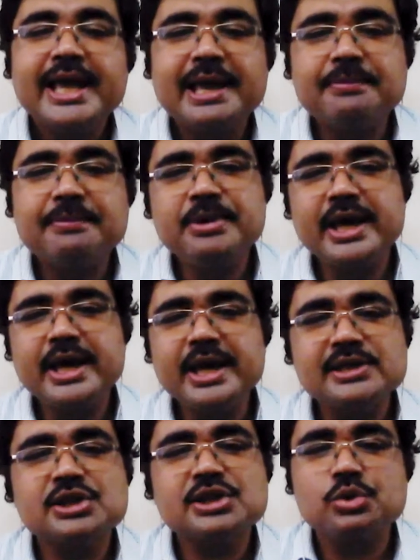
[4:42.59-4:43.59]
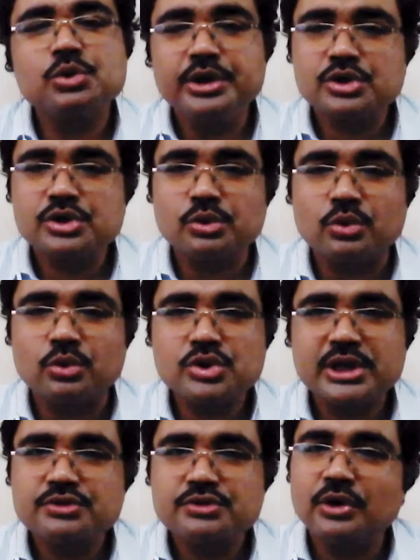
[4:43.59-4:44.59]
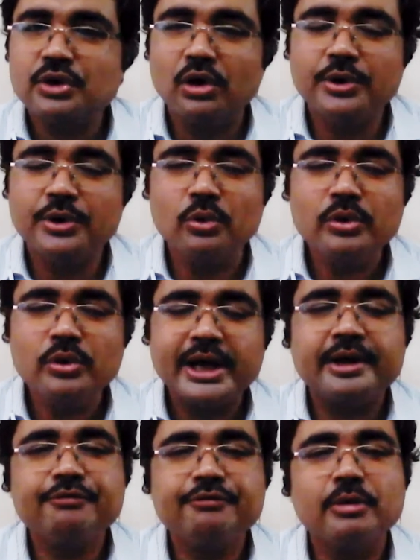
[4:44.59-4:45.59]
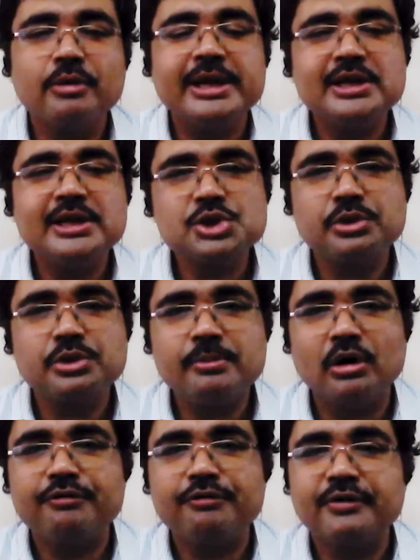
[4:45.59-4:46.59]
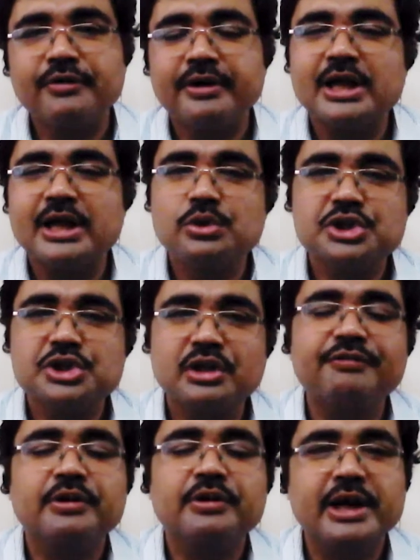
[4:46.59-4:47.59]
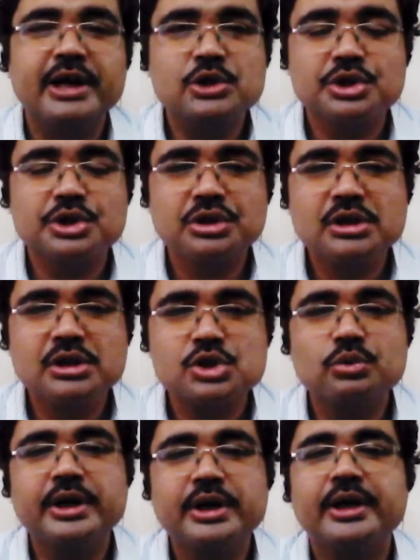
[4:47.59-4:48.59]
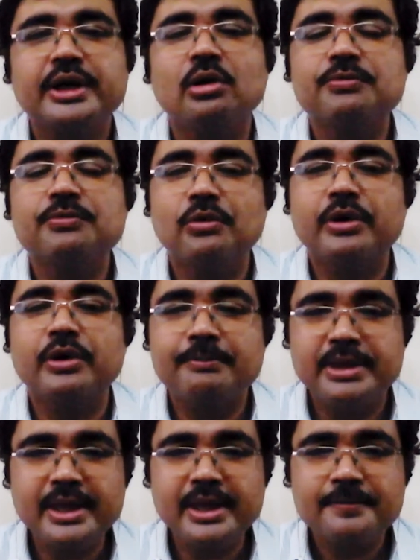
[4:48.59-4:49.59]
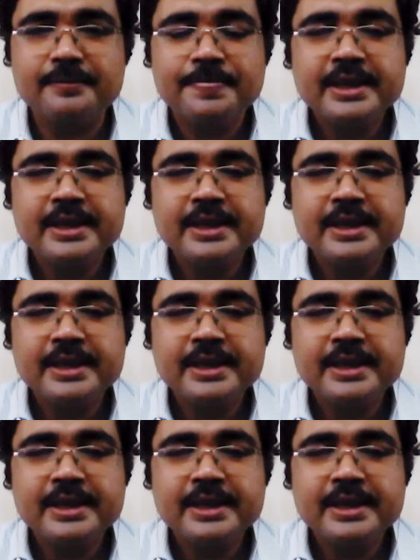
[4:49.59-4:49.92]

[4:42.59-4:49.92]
MBA is a 2 years course, as we all know, and from any stream of graduation, after graduation, a student can opt for MBA.